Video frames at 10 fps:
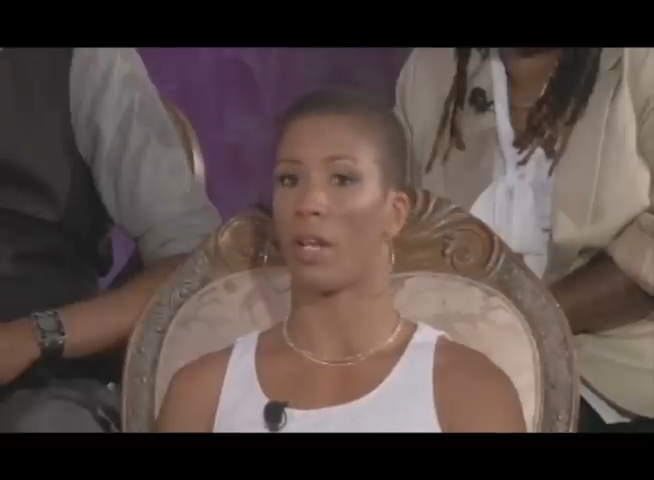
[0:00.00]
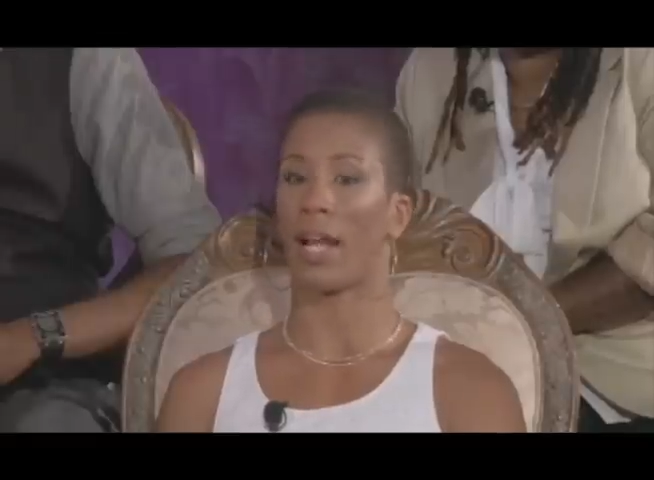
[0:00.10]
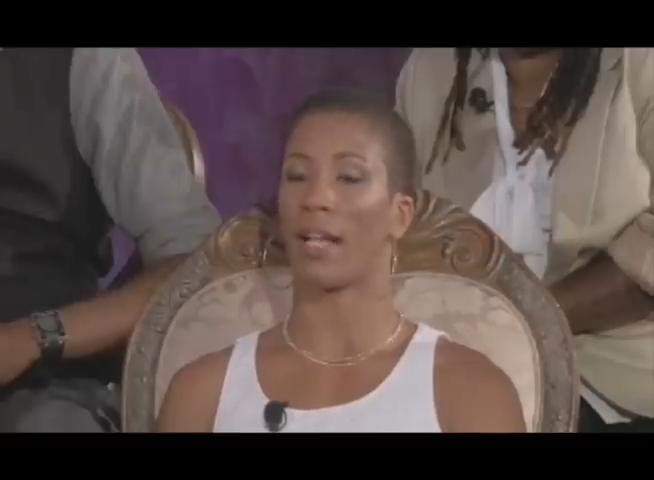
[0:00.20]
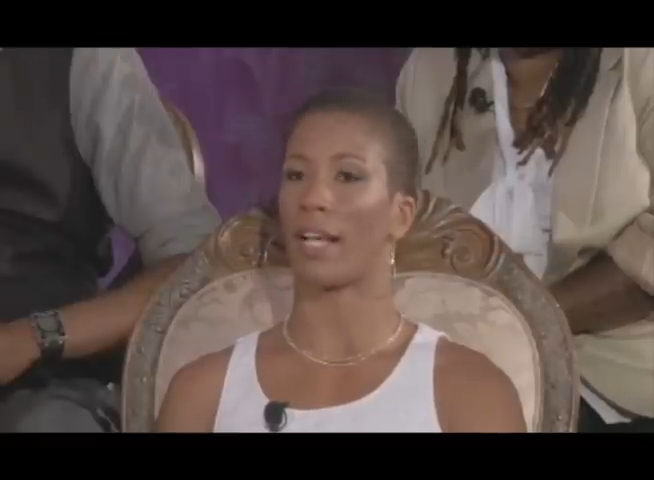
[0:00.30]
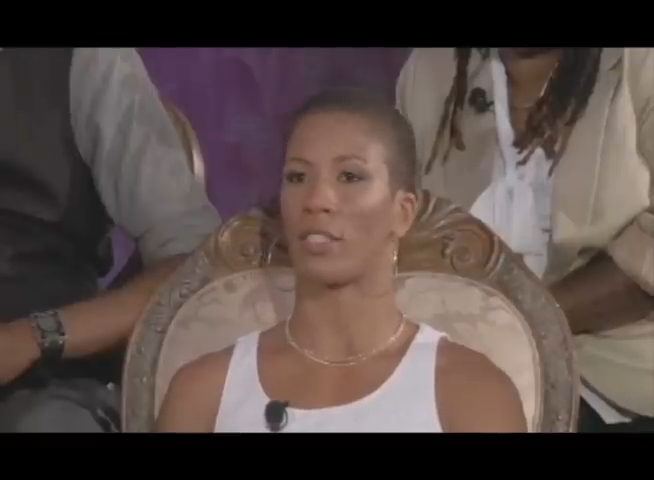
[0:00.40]

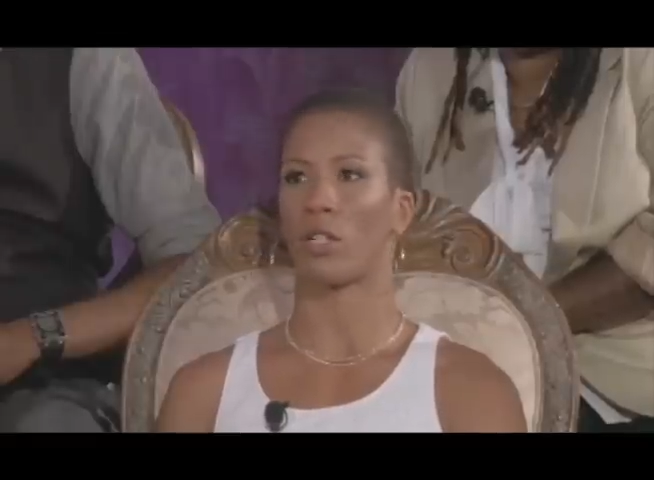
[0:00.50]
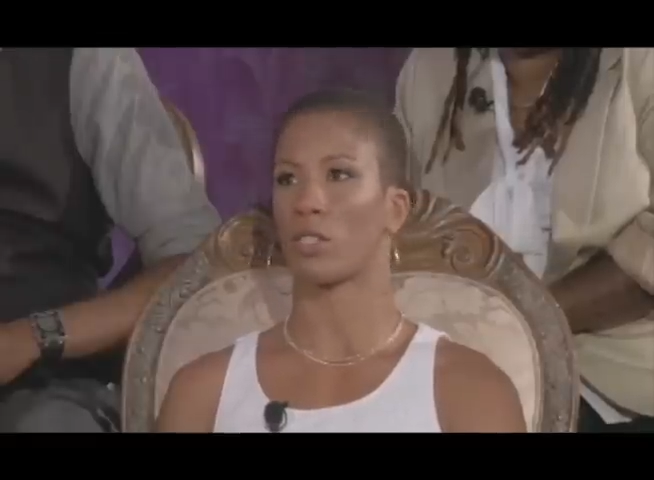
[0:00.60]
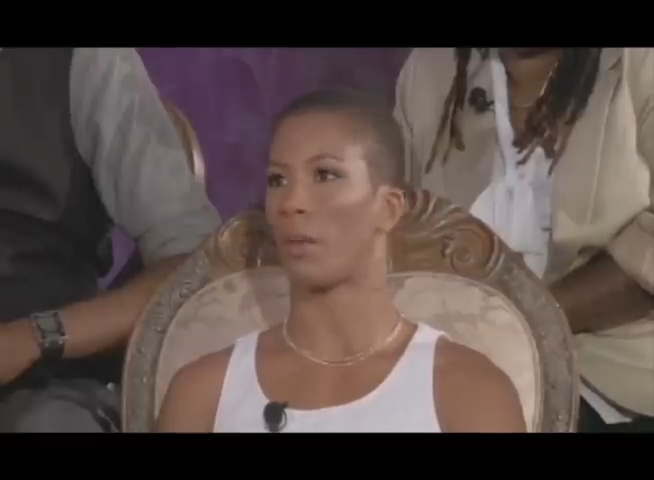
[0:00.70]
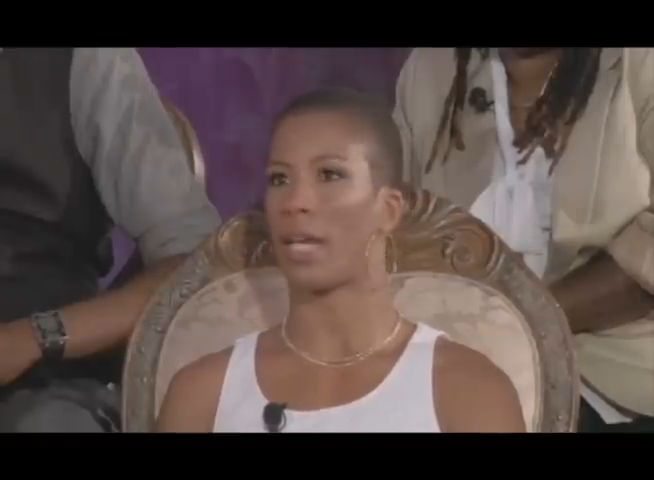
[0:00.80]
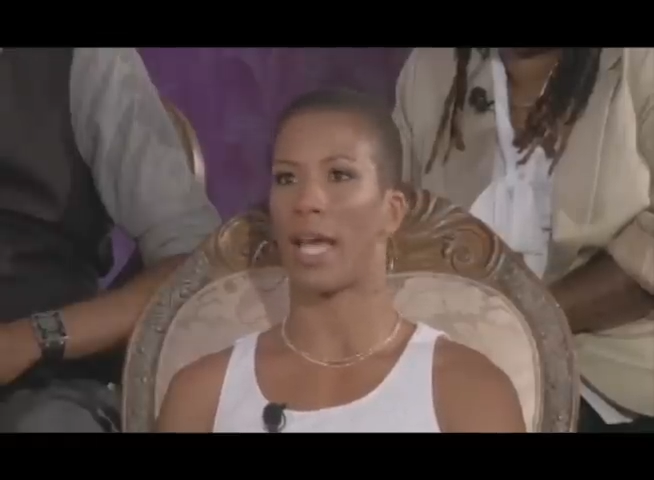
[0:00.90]
and I
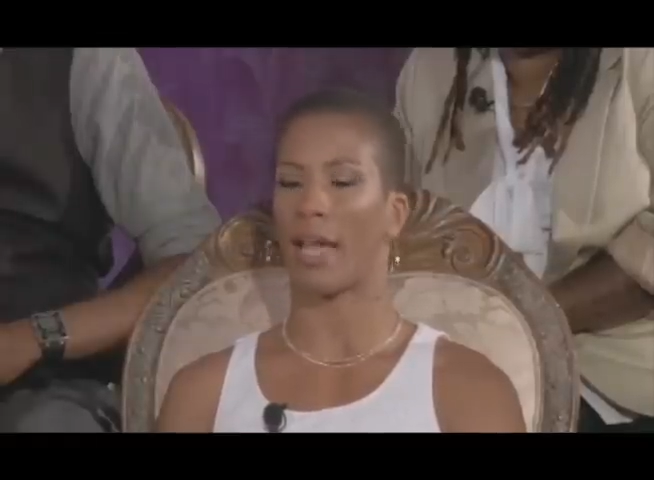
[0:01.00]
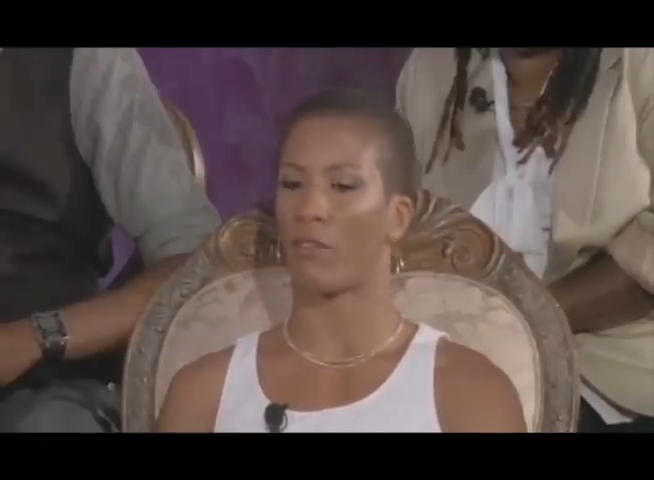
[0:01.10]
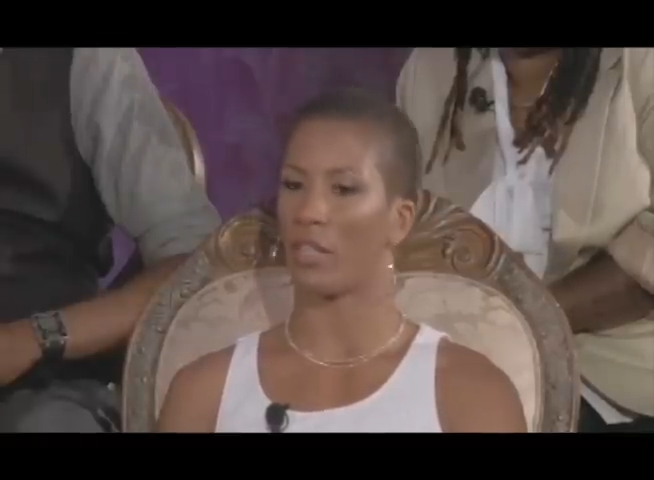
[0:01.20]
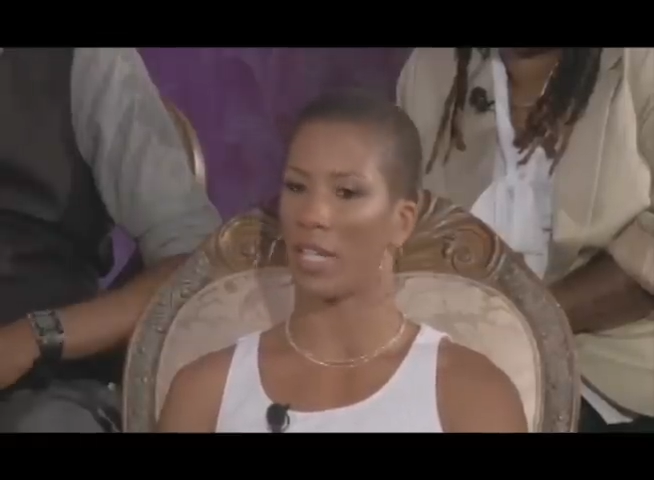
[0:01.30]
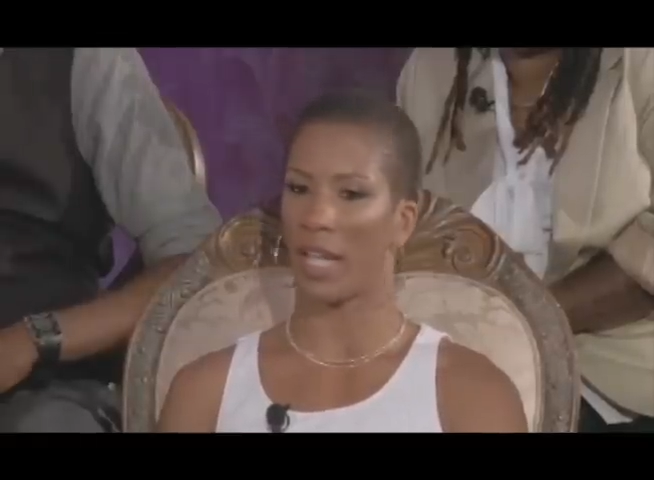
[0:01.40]
talked to my dad
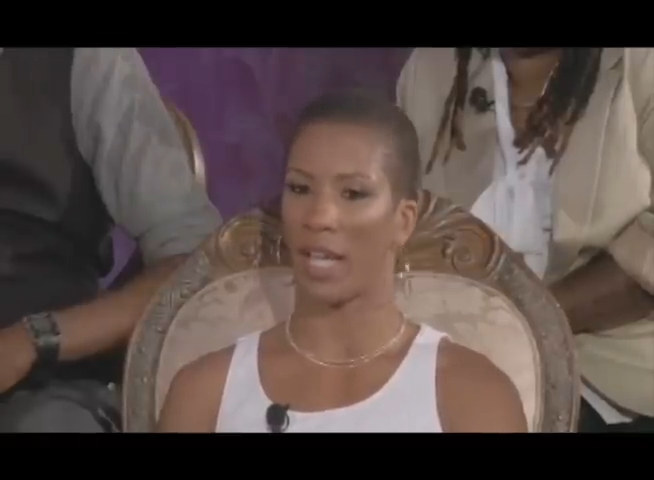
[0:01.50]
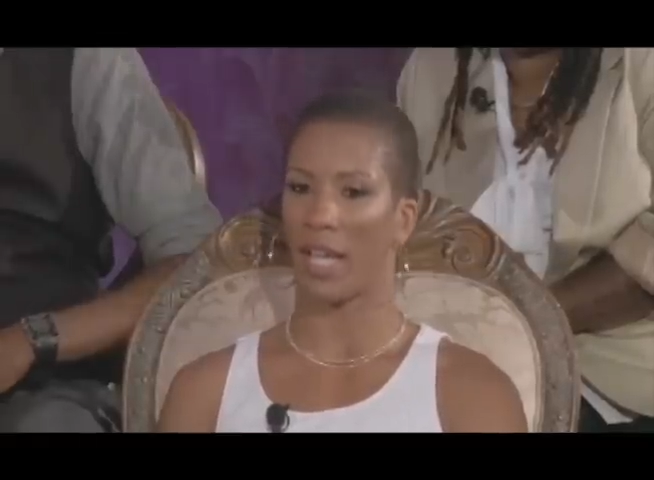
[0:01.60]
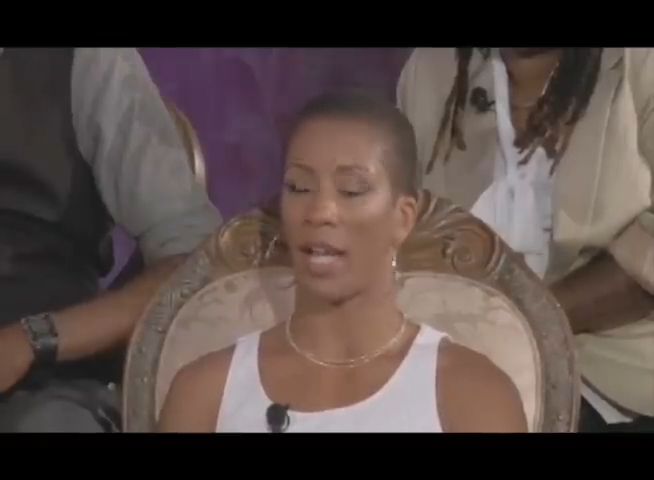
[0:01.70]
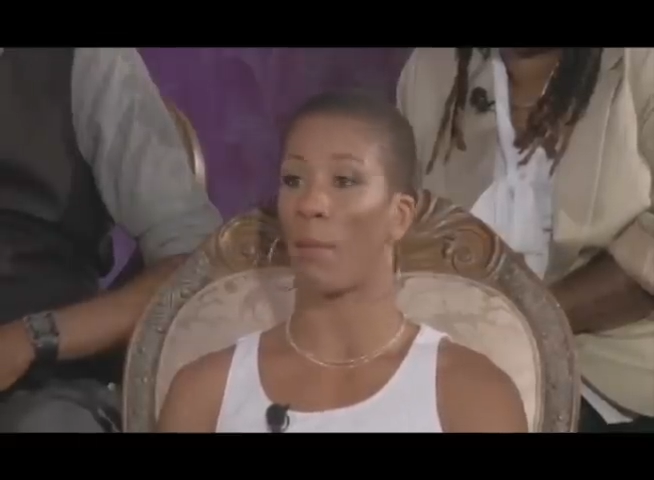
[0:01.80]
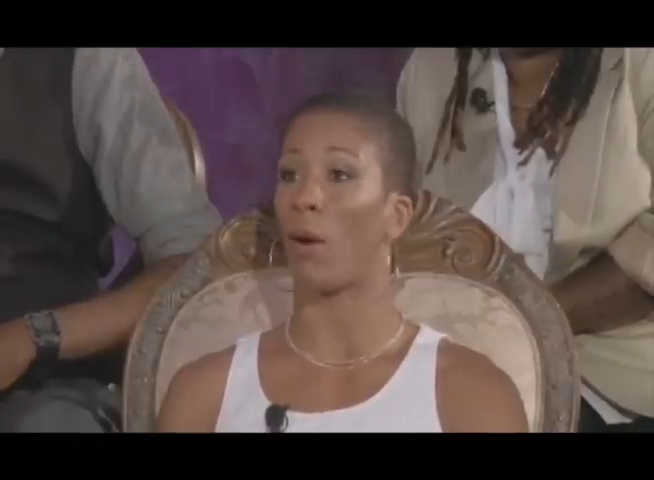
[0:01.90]
every
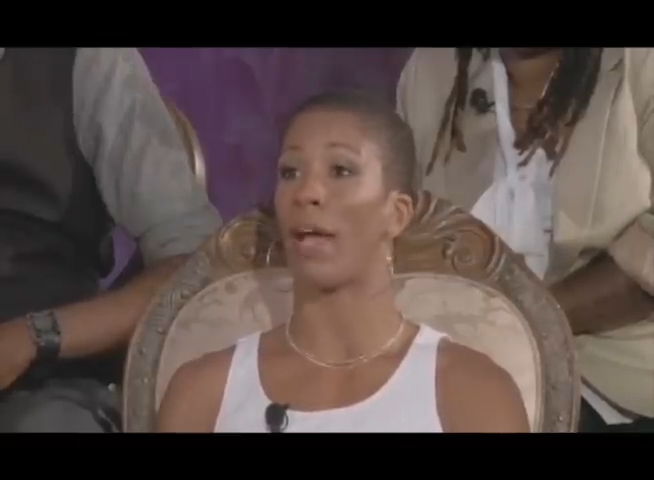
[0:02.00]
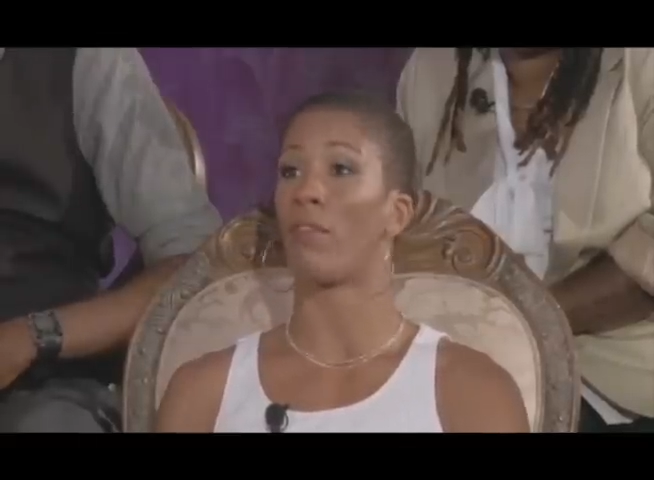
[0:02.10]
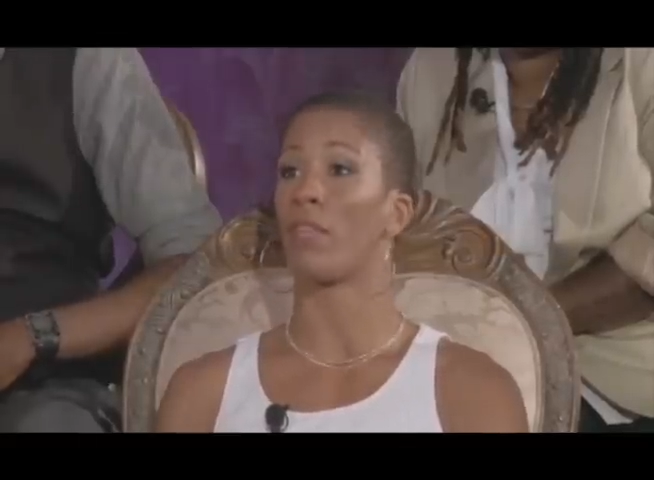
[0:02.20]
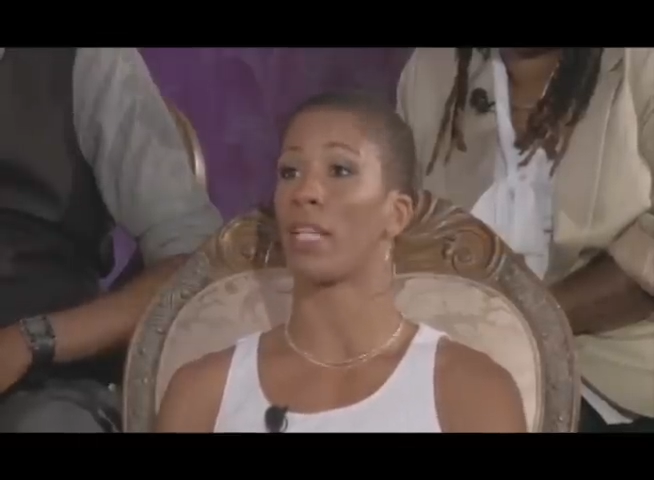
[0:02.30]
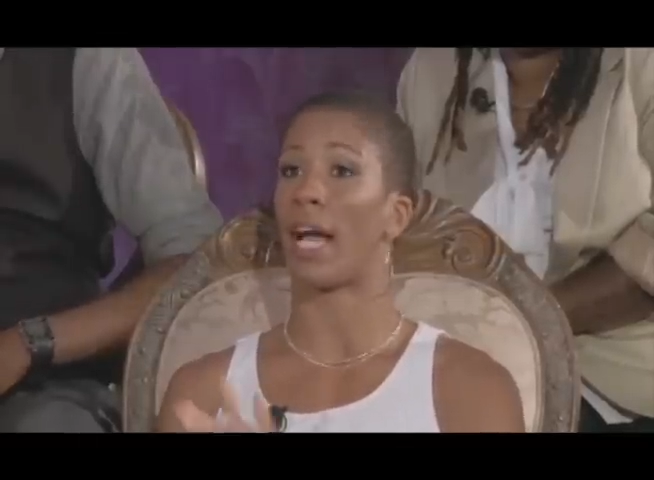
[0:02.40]
day about
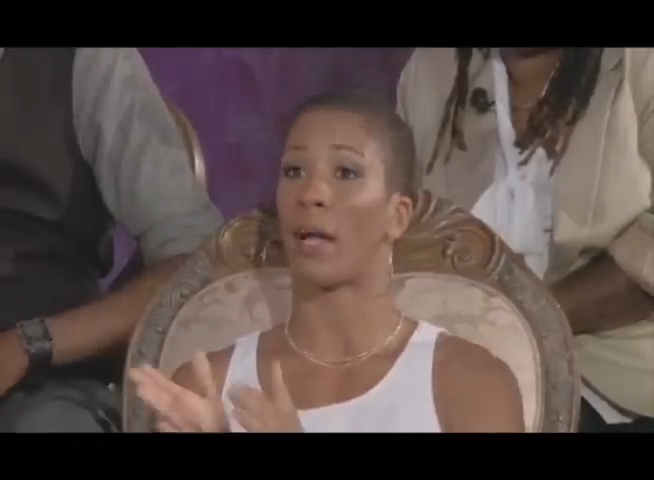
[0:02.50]
everything.